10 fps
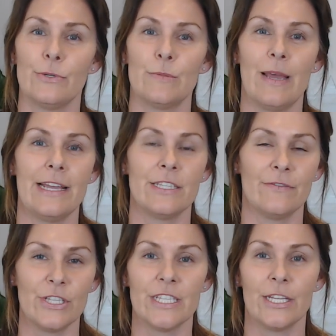space of
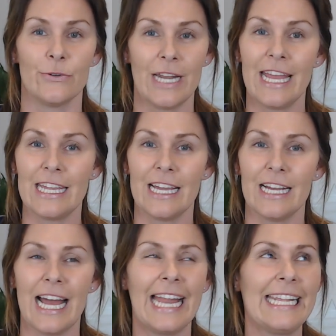just under an acre,
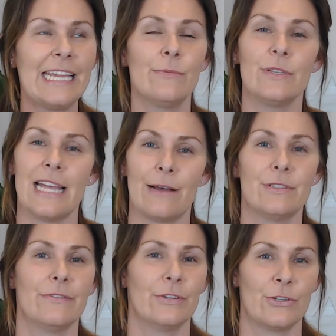and it was out
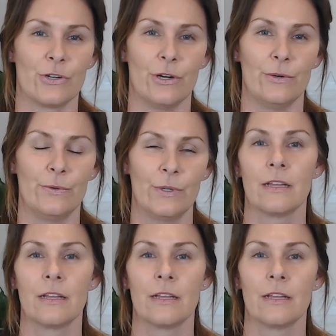of control.